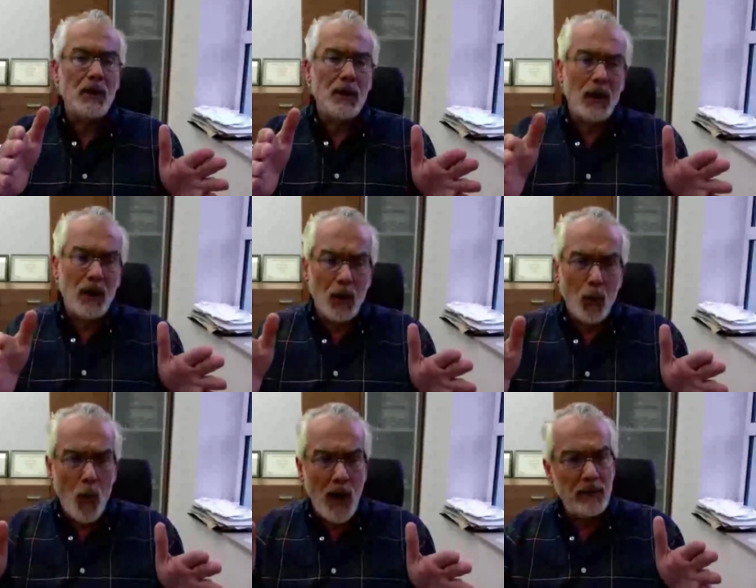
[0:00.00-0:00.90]

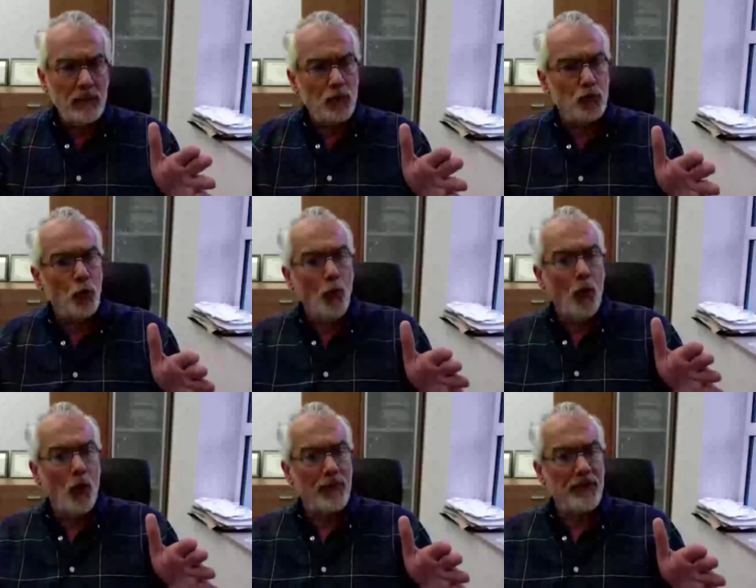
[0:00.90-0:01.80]
1, 2,
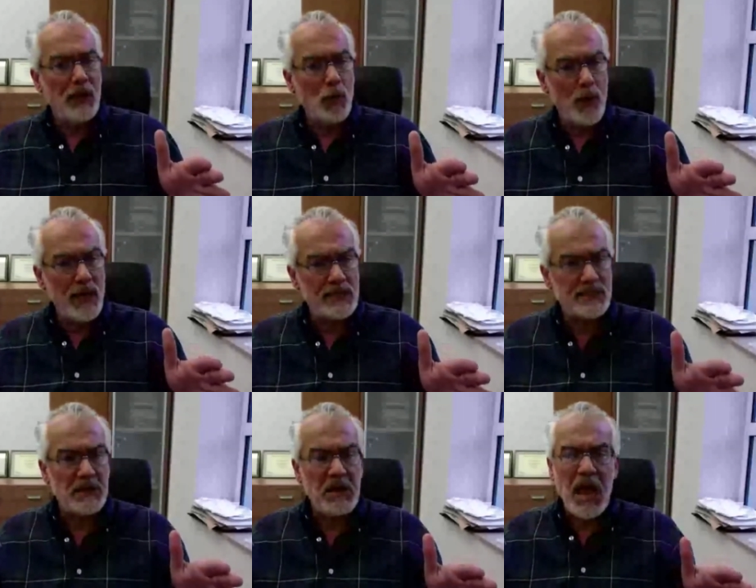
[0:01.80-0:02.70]
or 3
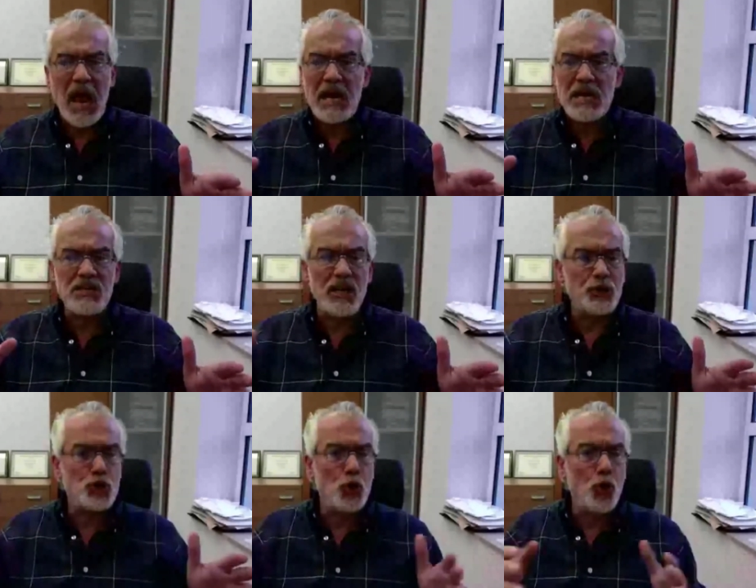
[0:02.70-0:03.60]
weeks and not
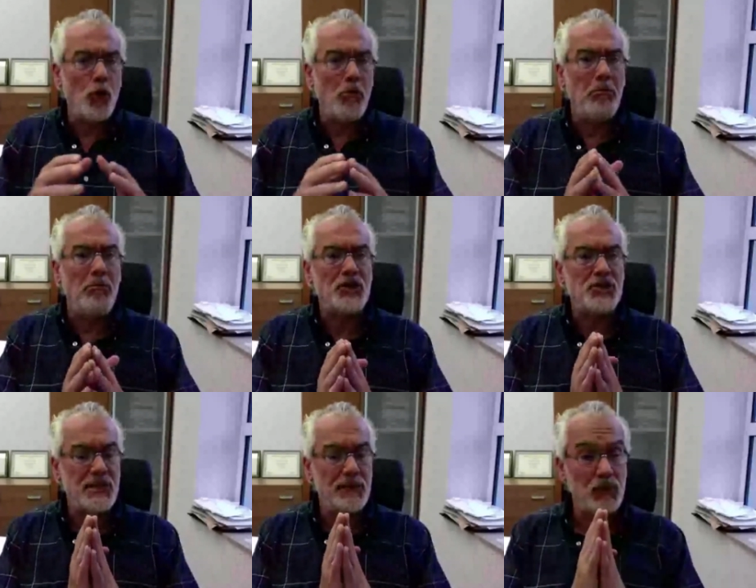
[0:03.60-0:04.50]
show much
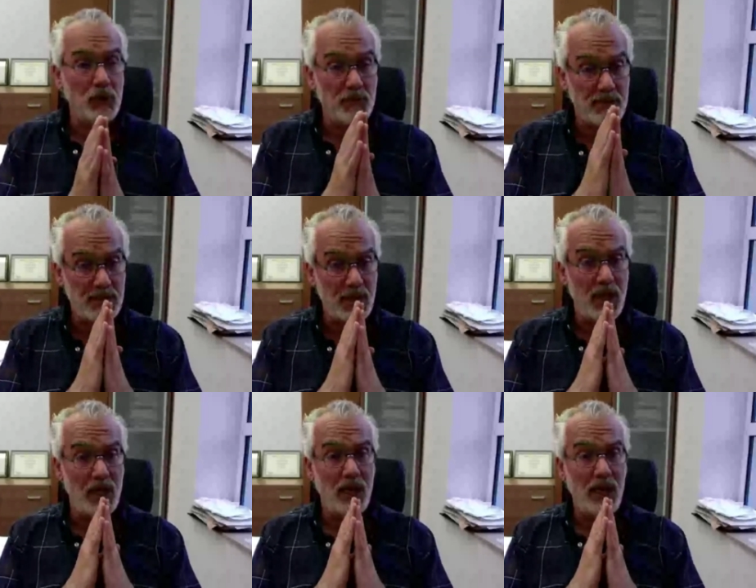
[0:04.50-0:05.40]
symptoms
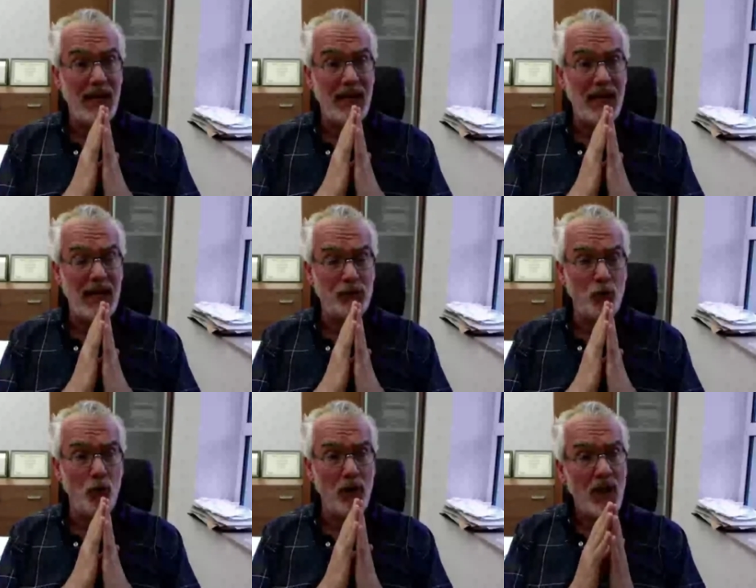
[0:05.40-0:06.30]
at
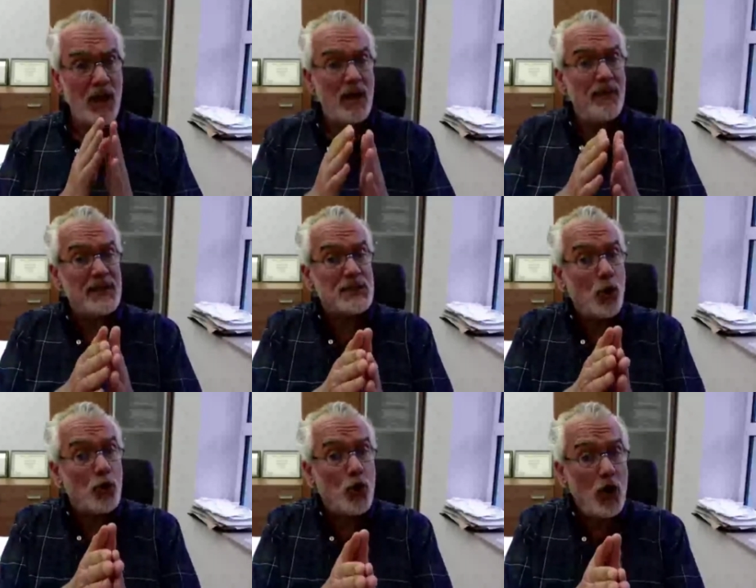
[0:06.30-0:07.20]
all. This
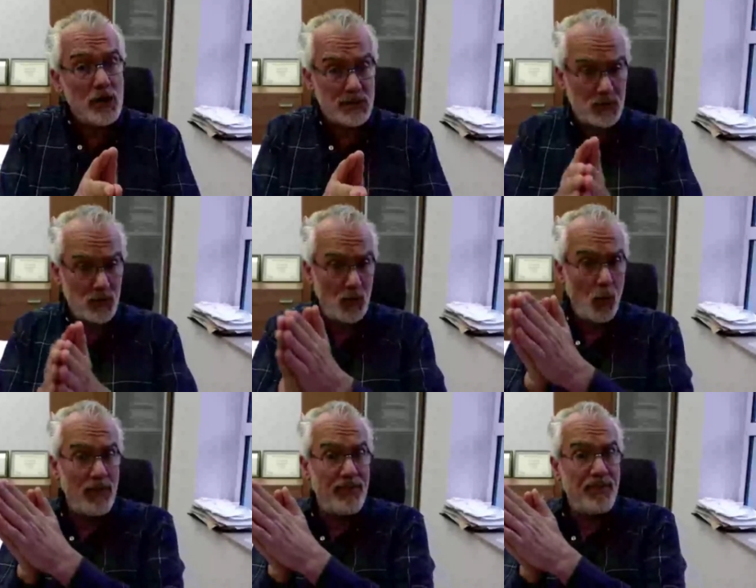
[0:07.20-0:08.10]
occurs
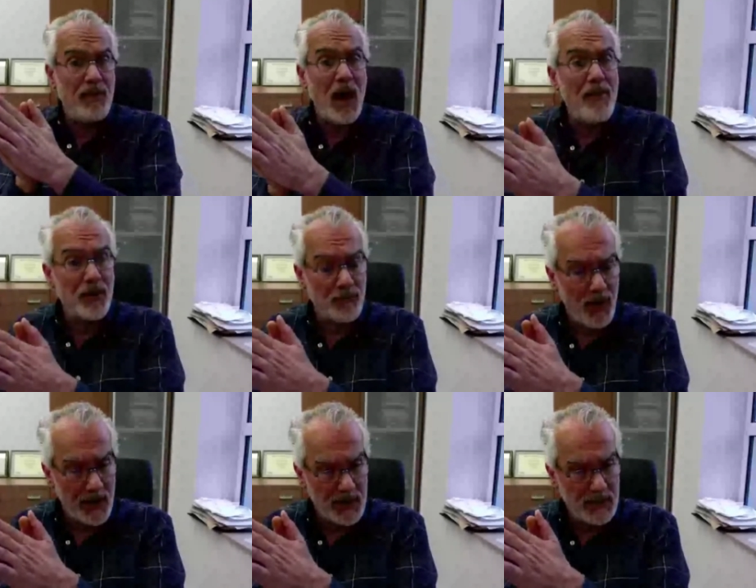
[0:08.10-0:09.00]
with other
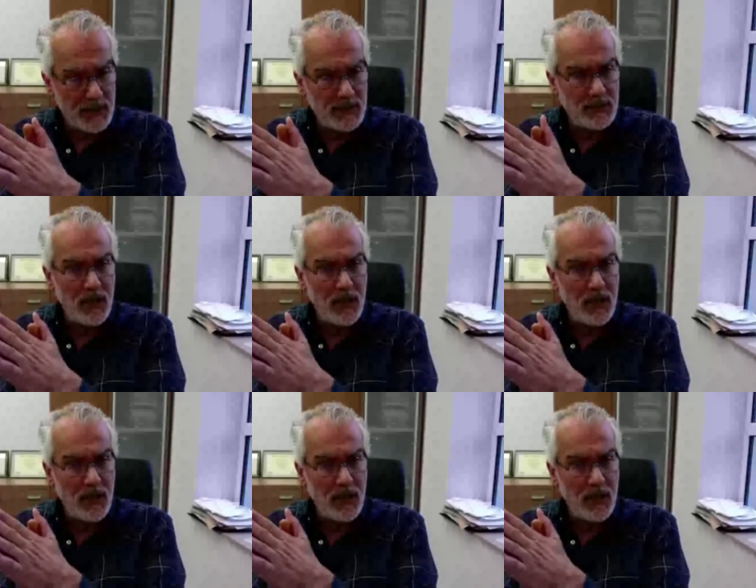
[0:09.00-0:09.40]
viruses,